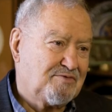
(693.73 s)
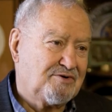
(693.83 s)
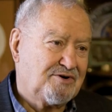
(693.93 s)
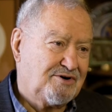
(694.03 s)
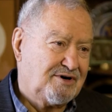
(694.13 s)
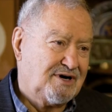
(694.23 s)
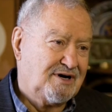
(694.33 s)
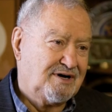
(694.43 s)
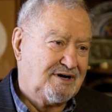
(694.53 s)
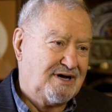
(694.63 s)

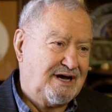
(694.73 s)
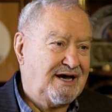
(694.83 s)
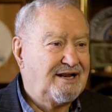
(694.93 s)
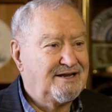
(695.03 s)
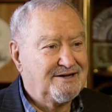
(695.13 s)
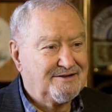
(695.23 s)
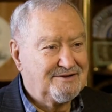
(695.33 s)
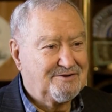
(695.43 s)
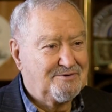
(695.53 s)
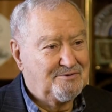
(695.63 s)
were alien
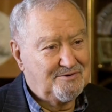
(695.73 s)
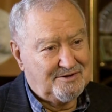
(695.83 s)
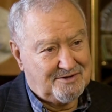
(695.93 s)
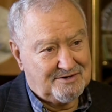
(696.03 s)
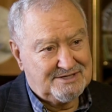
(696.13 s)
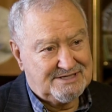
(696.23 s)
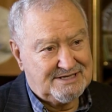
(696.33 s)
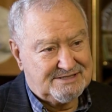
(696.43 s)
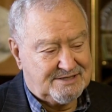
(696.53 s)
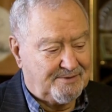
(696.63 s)
to their
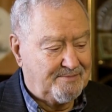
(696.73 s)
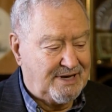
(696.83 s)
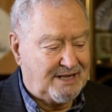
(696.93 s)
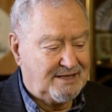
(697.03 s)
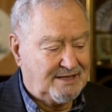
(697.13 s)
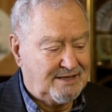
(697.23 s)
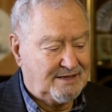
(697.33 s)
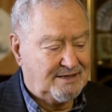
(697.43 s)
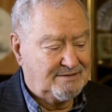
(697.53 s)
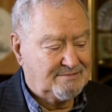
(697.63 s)
system,
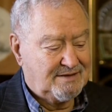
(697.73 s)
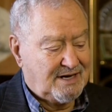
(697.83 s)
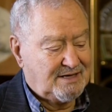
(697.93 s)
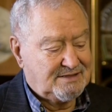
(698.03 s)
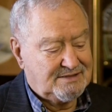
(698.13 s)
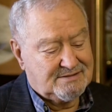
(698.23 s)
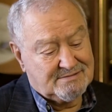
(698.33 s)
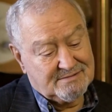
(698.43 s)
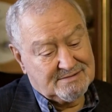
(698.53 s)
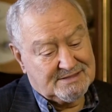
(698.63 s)
and
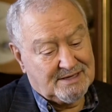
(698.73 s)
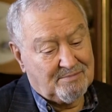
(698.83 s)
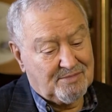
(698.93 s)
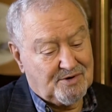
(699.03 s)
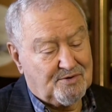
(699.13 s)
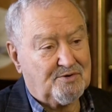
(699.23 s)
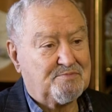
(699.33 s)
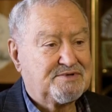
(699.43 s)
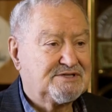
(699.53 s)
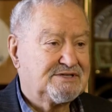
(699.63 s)
some
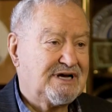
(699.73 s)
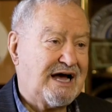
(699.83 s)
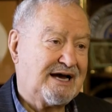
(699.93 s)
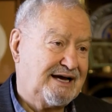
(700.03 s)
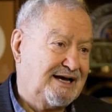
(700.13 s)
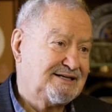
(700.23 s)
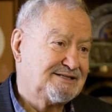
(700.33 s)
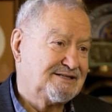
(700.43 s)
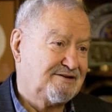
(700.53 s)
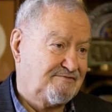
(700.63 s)
groups
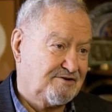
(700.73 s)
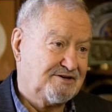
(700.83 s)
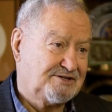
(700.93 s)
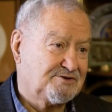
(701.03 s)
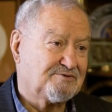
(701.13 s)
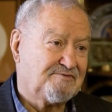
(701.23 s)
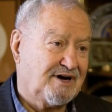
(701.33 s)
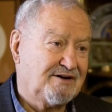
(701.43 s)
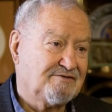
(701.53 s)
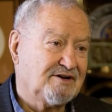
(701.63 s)
against the very
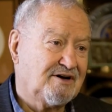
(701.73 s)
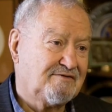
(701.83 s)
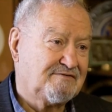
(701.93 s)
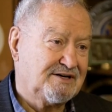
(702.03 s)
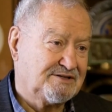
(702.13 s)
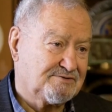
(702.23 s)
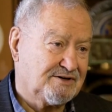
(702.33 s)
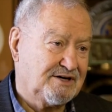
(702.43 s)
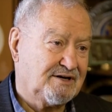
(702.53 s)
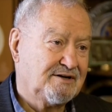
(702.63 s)
survival of
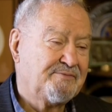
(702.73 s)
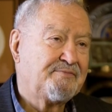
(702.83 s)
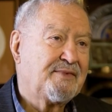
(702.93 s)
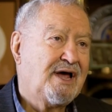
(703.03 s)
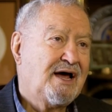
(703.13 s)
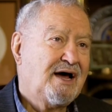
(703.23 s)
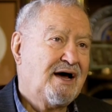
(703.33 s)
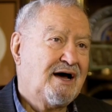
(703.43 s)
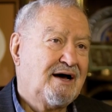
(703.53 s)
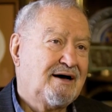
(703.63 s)
Israel.
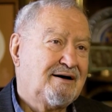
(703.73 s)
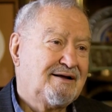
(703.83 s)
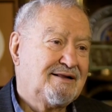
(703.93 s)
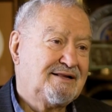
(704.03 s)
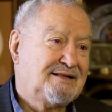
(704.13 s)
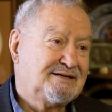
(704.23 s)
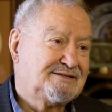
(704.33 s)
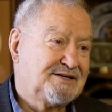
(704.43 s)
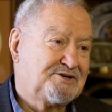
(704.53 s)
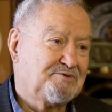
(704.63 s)
This
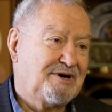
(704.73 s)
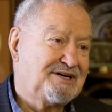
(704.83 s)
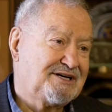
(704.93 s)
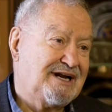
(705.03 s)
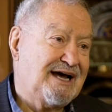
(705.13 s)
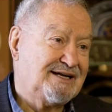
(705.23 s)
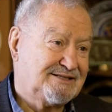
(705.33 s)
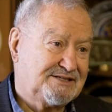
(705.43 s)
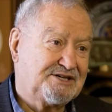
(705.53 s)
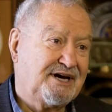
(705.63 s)
situation
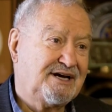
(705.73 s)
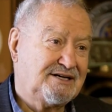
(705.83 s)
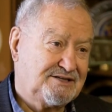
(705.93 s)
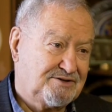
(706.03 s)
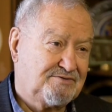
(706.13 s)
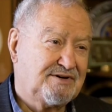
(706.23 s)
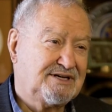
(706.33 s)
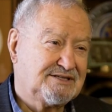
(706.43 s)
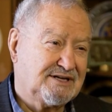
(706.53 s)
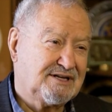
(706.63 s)
has changed
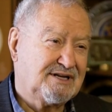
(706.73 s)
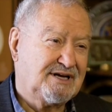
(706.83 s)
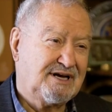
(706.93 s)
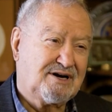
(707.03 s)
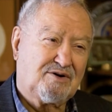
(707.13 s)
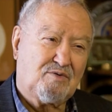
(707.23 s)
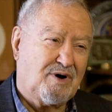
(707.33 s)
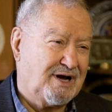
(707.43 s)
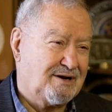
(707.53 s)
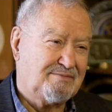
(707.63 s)
recently
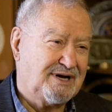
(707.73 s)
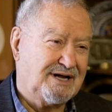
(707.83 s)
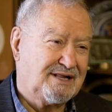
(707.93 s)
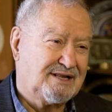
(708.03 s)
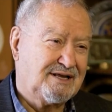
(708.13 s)
quite a bit,